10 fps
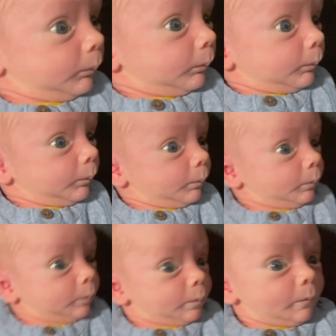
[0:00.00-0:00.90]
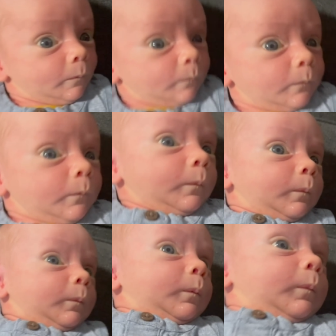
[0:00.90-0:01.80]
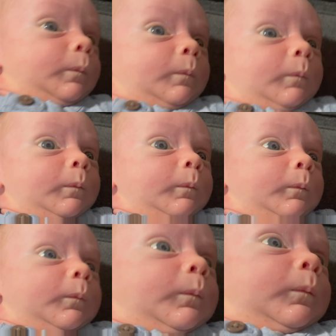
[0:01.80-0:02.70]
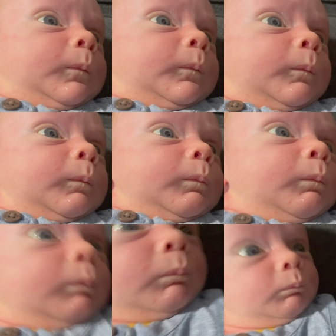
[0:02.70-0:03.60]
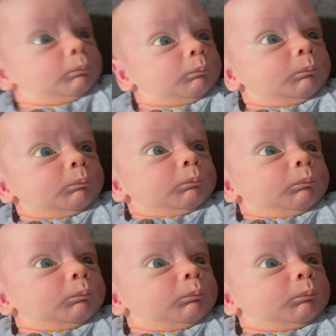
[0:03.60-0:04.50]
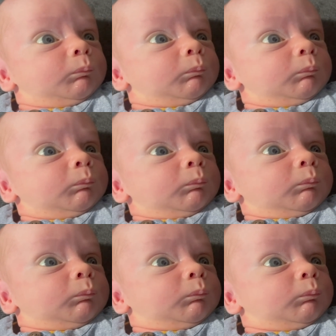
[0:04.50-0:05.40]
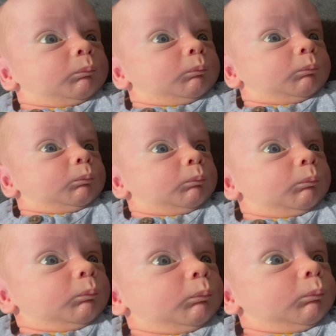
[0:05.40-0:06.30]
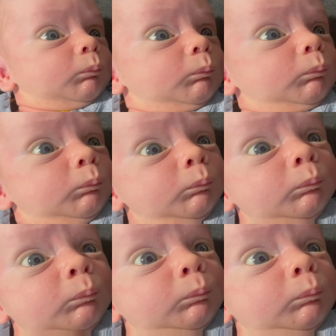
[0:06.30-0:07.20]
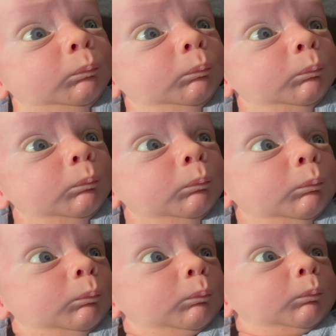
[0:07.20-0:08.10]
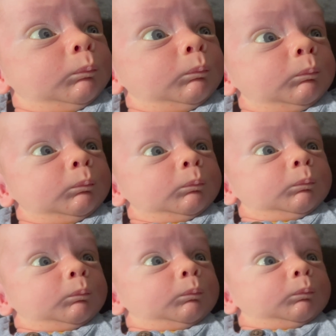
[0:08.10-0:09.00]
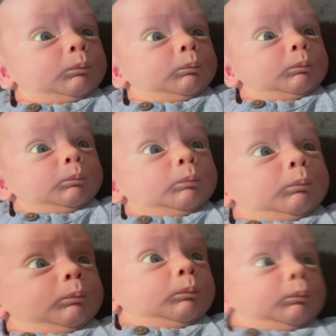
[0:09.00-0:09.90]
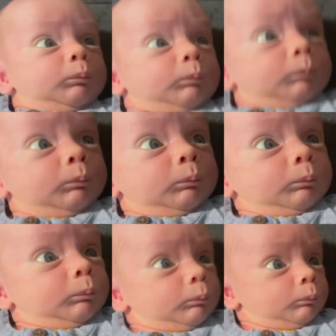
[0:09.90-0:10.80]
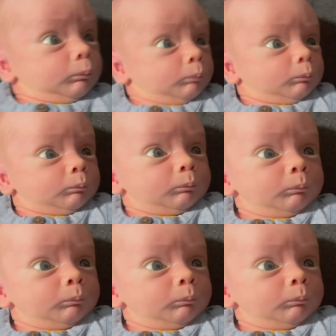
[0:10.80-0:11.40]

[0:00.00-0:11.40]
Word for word: Academy, and once he falls asleep for his first stretch, I plan on doing some photo organizing. That's my big project while the boys are gone.